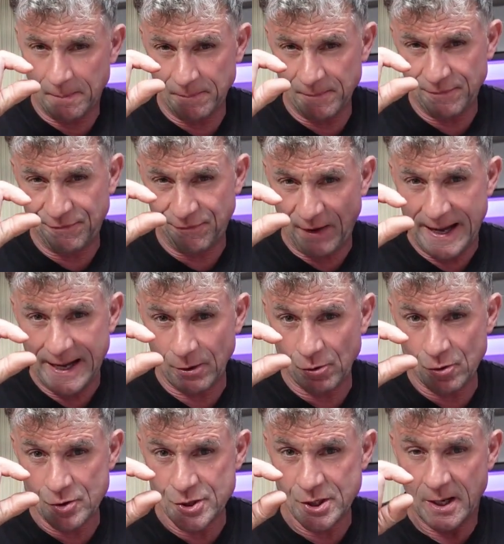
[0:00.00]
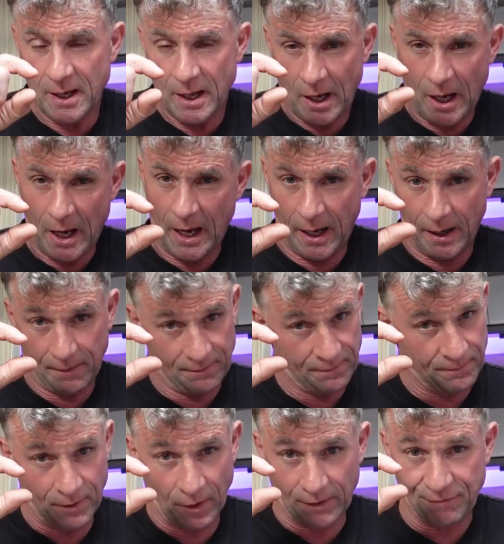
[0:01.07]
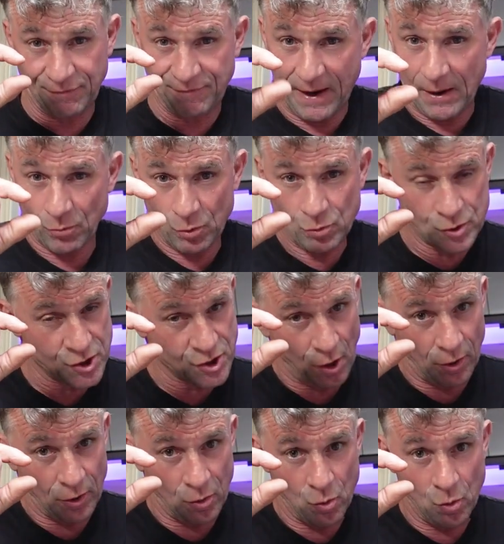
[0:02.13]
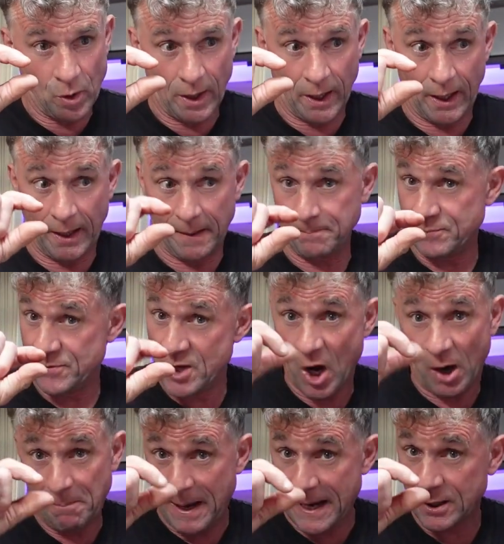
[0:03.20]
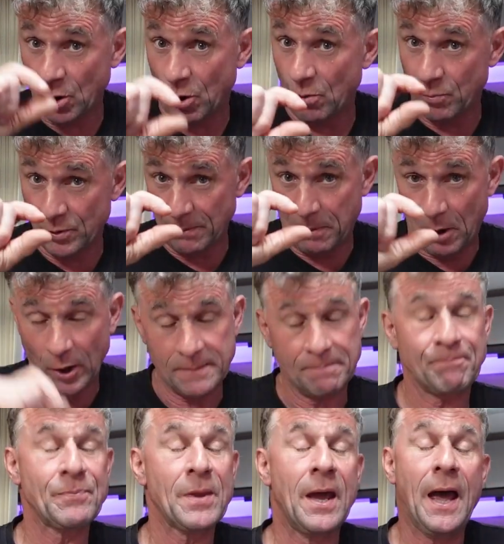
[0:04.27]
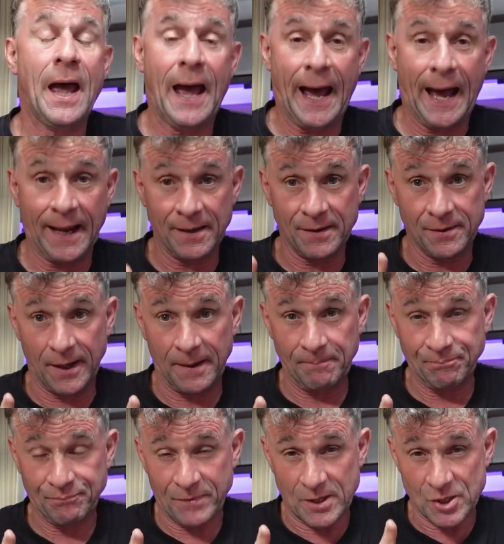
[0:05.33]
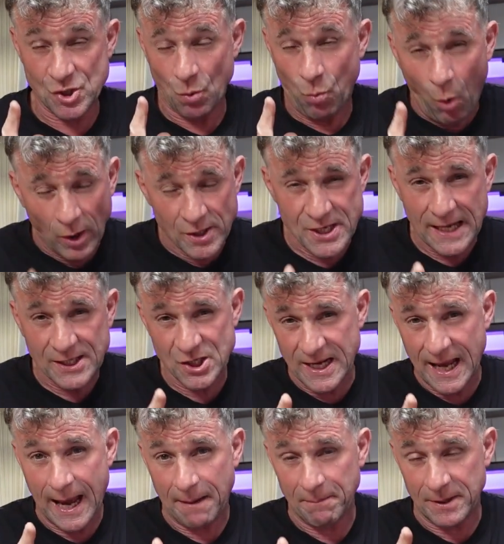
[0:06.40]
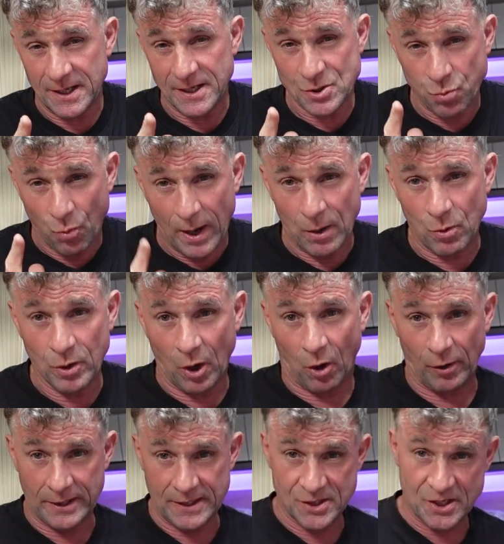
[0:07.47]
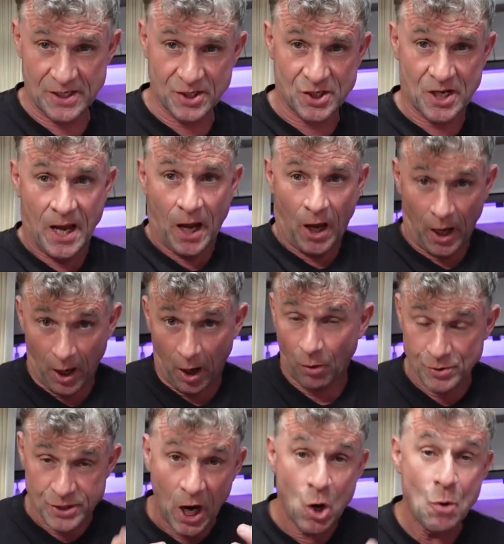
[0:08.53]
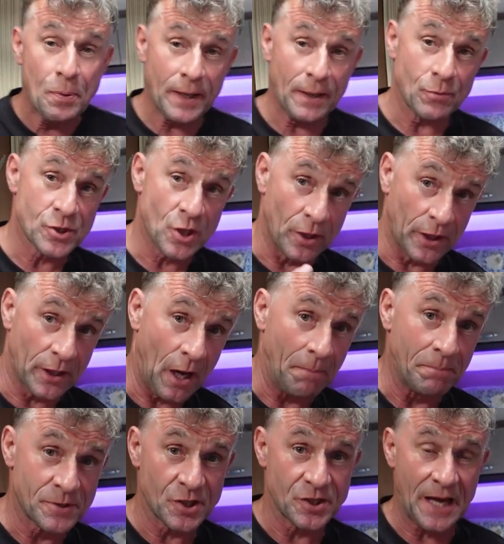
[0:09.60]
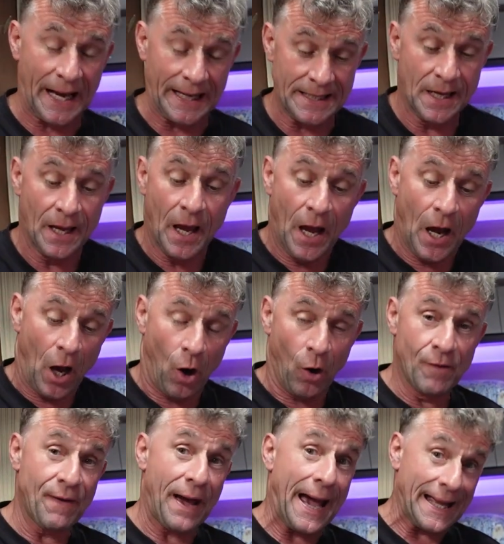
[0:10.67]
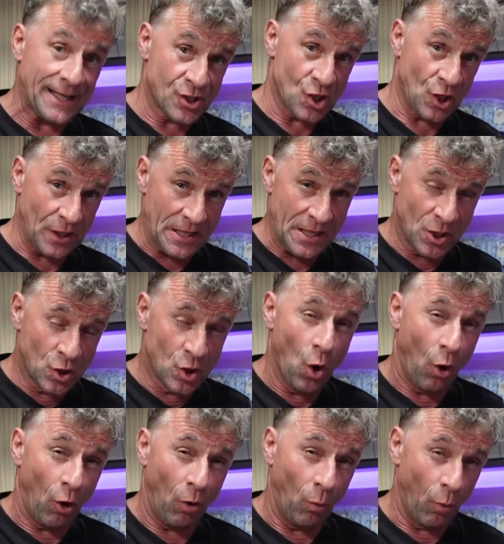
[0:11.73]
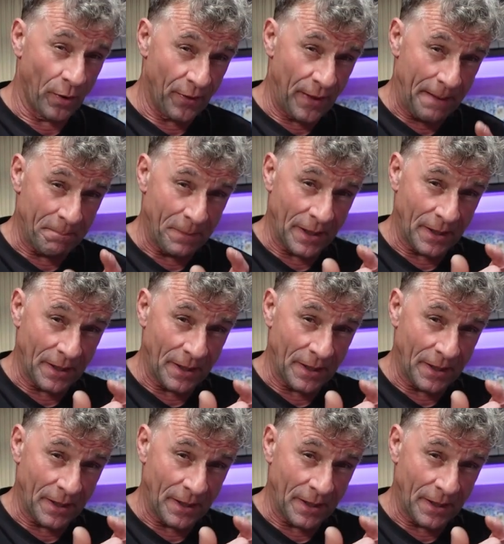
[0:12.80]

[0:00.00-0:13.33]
flared like ferrule style nut back on with a pipe. And so what is actually happening as well, guys, is I was hoping it was going to come today. I've actually got one of them